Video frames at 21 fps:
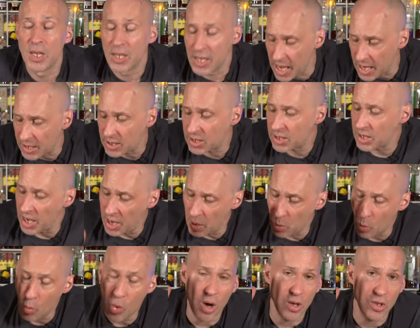yes,
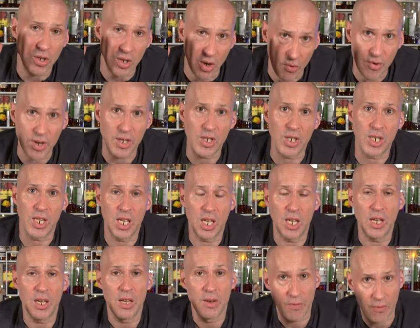it was
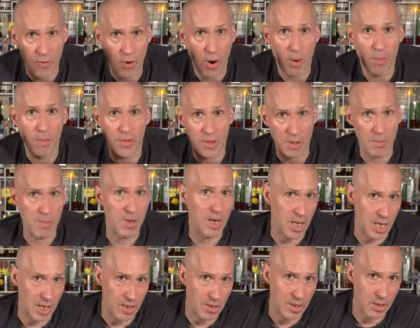originally from the
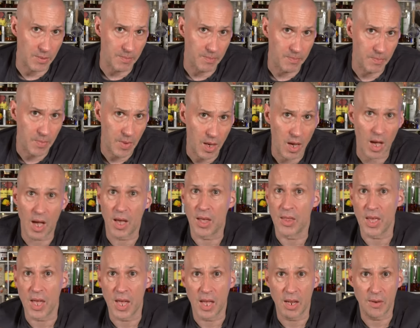Middle East
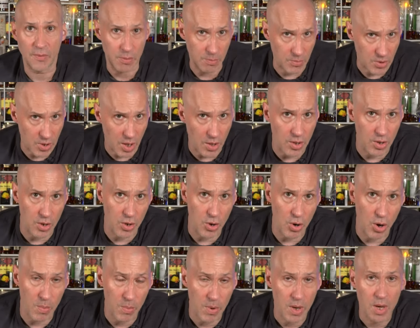and then from Southern
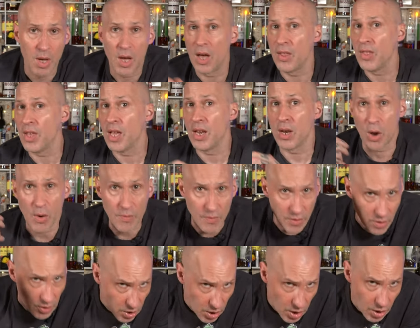Europe, and then
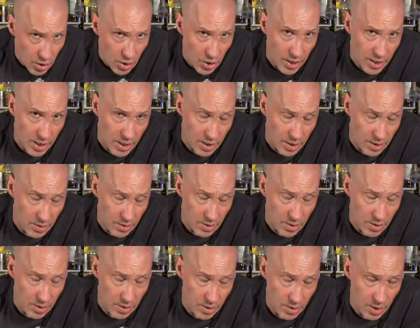over into the United
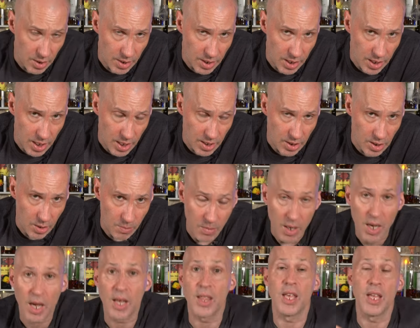United
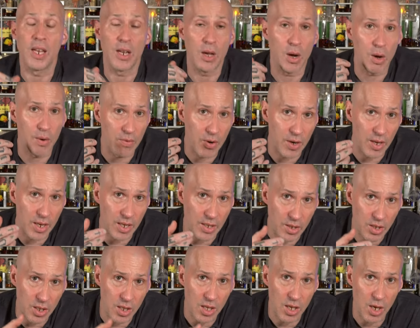Kingdom, and then over
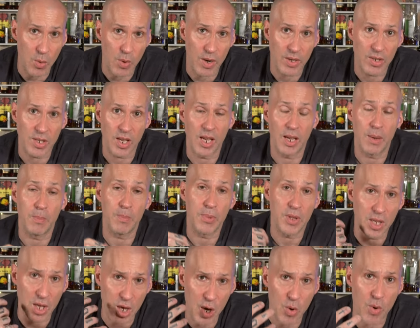into the USA.
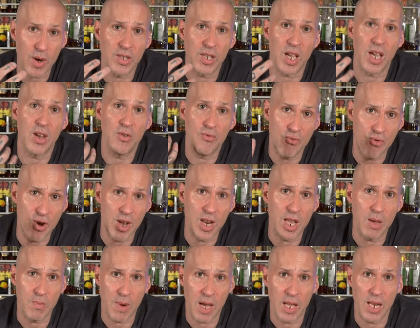But the USA
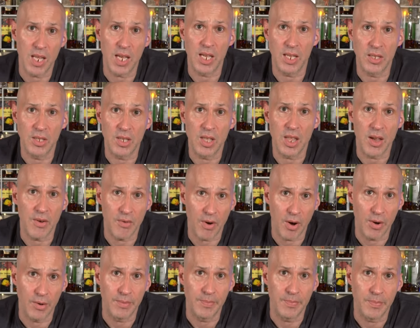really made it into their
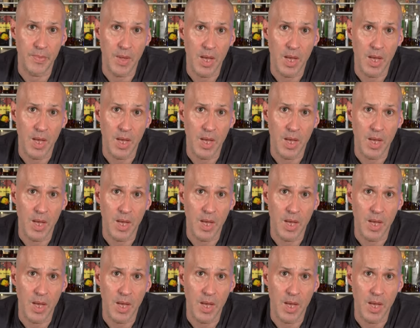own.